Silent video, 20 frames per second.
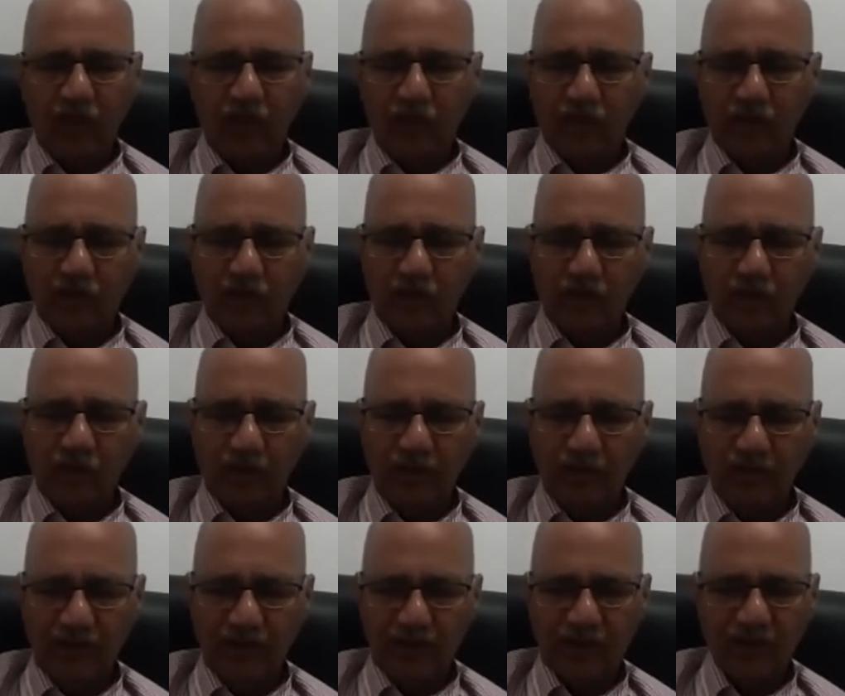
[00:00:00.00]
So the
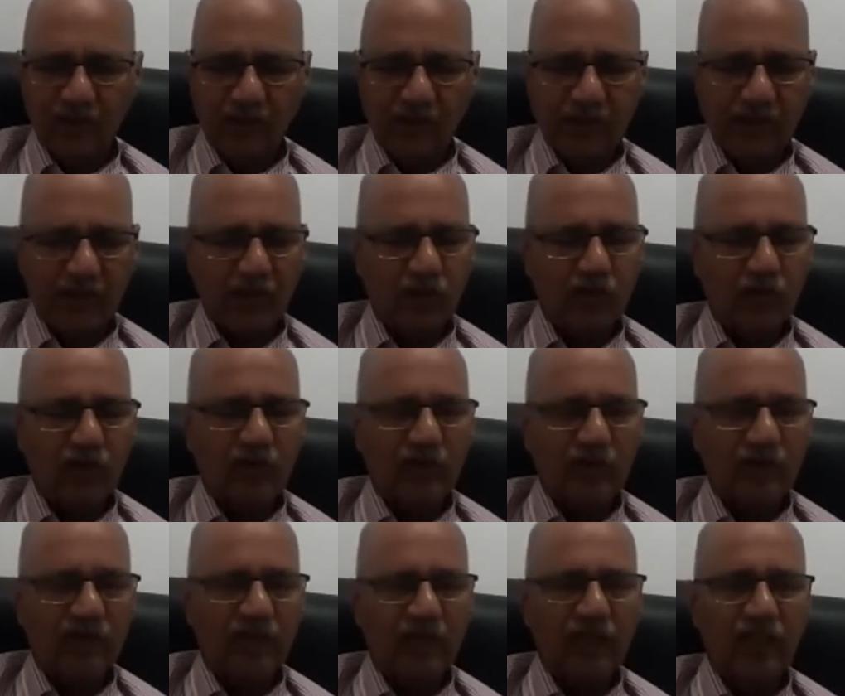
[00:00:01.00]
first universal truth
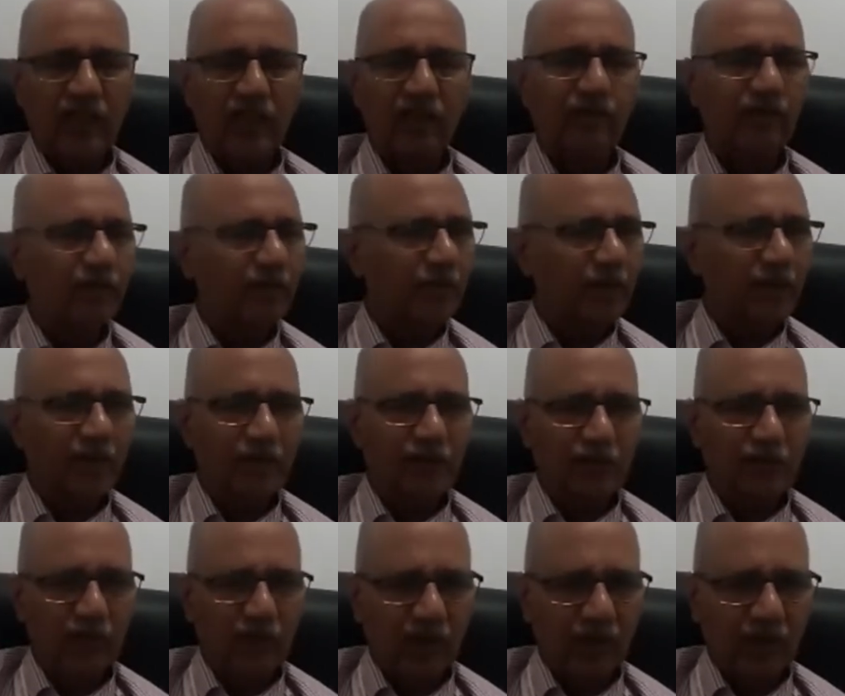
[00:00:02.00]
is that everybody is
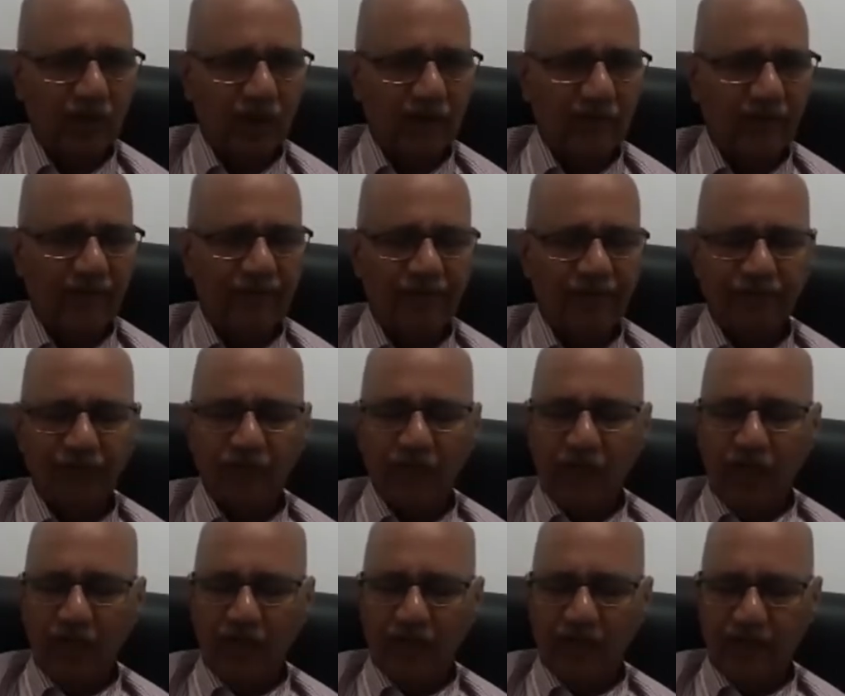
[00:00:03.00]
unique.
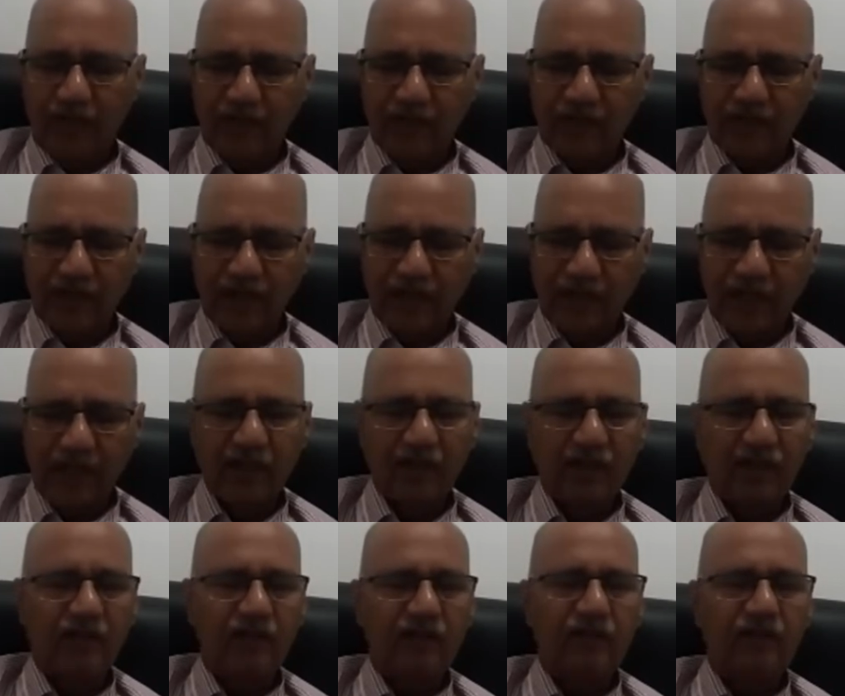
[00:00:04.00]
The
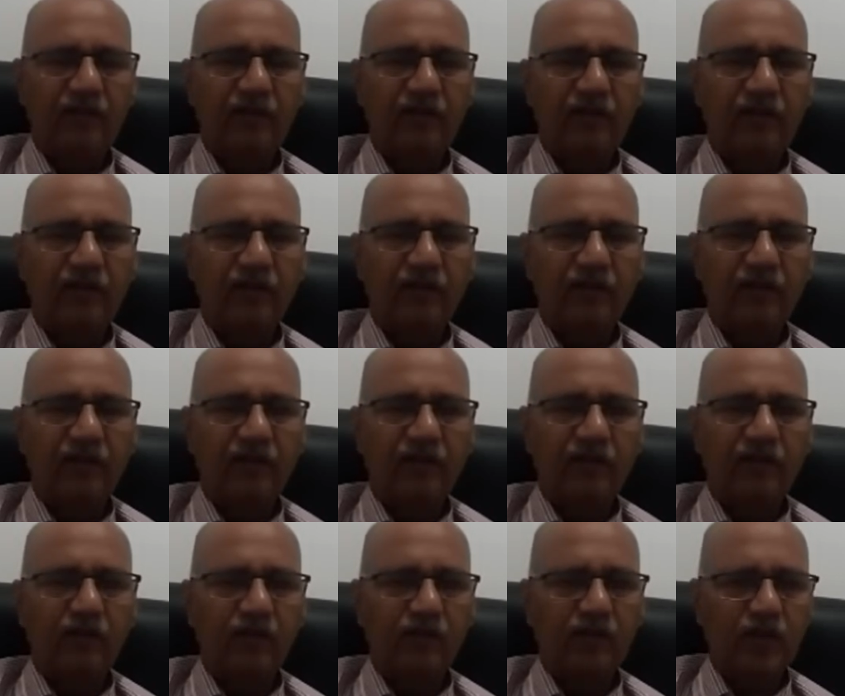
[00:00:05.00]
second
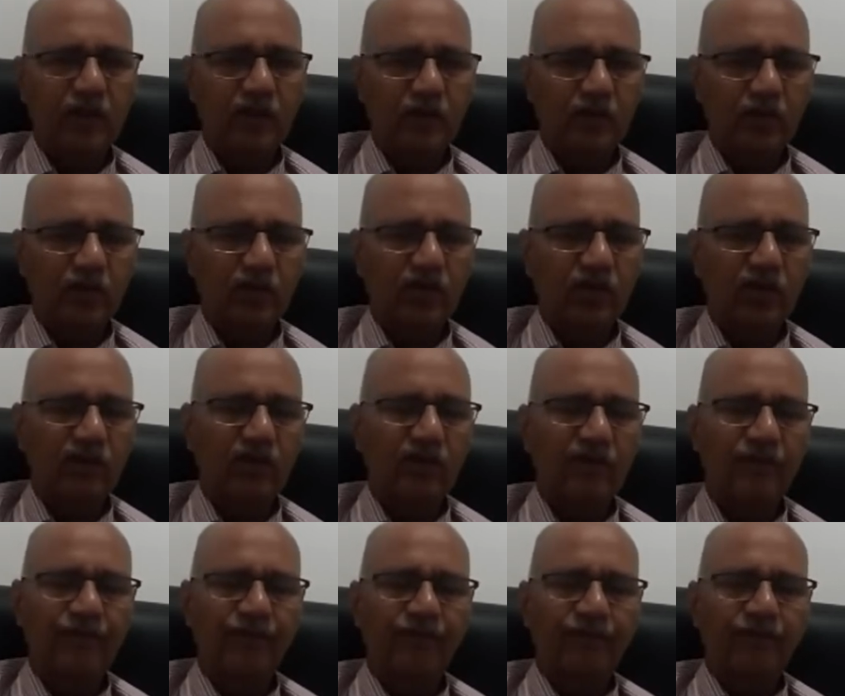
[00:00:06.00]
universal truth
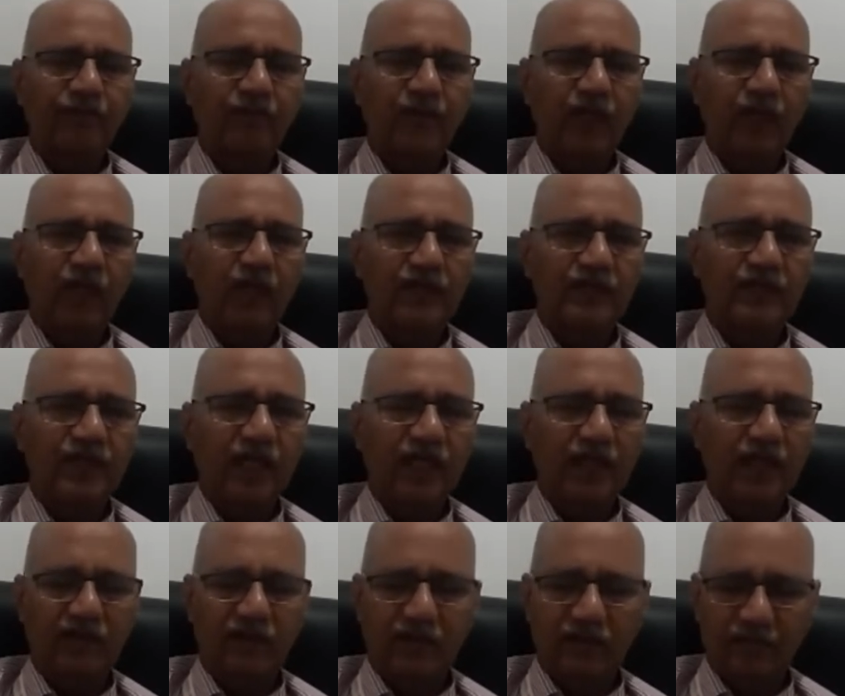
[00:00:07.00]
is
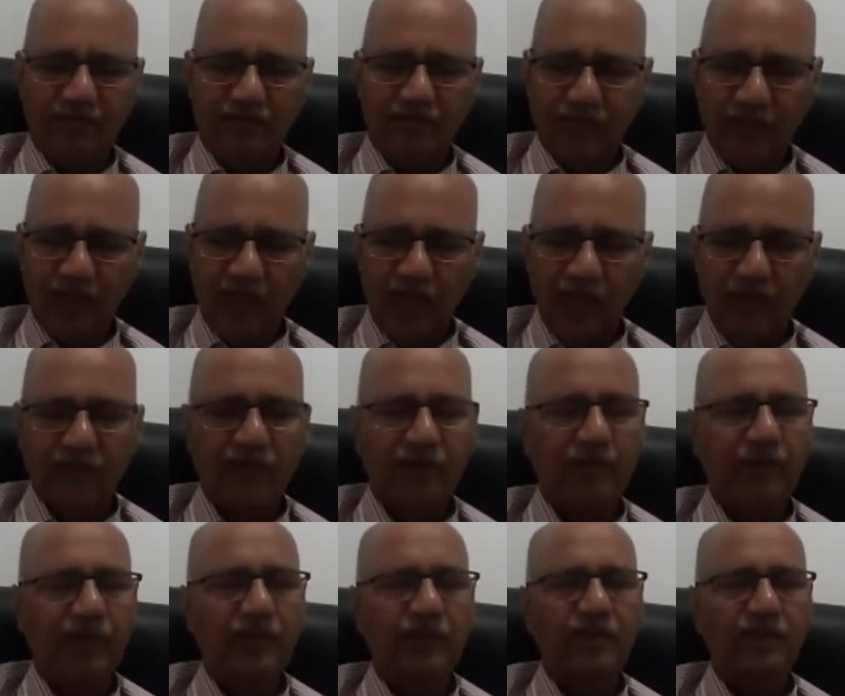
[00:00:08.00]
that
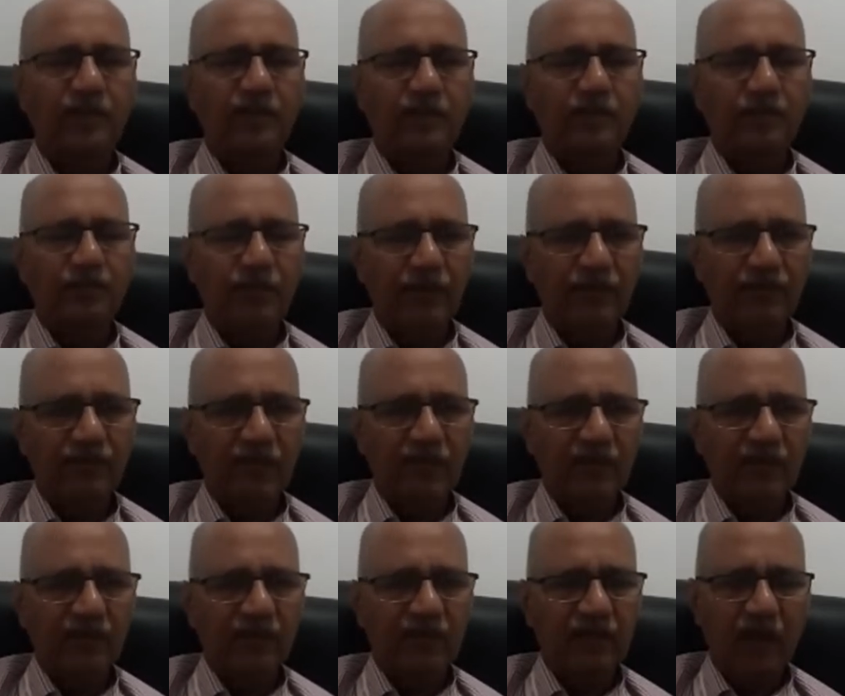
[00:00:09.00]
everybody is
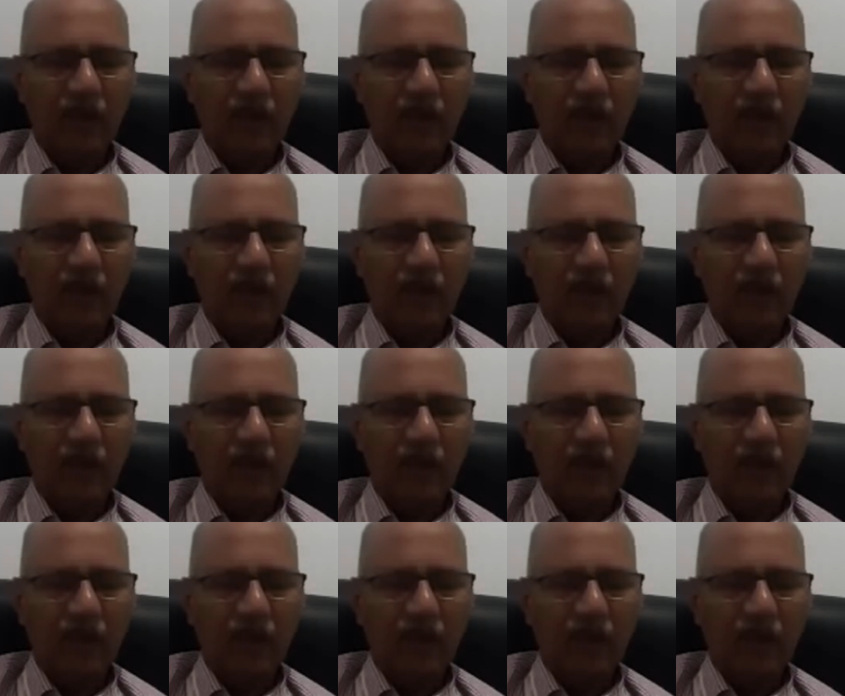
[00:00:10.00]
imperfect.